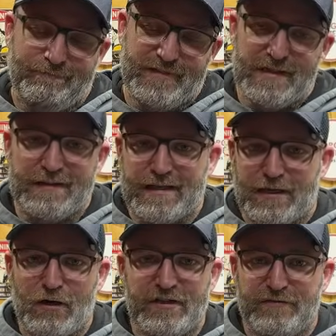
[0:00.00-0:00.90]
It's not that
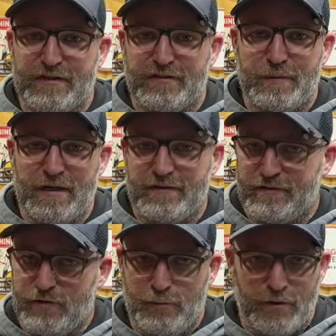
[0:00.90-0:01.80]
crazy of an
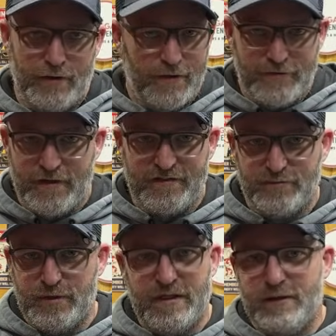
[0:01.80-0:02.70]
expense. You put it on your
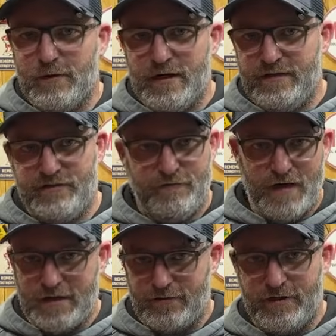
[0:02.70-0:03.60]
estimate anyways. You
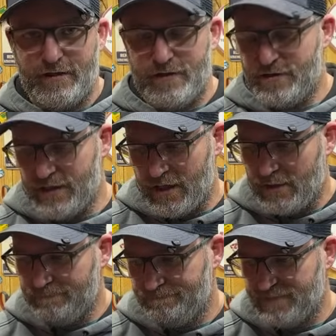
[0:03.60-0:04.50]
factor it into the
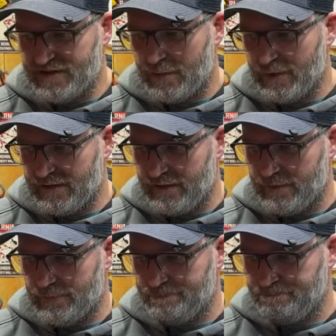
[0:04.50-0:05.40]
job. It's not a big
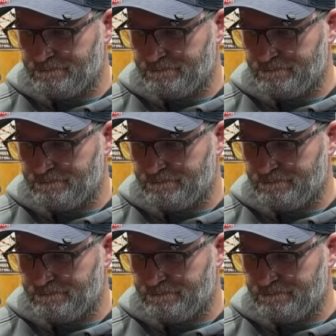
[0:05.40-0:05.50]
deal.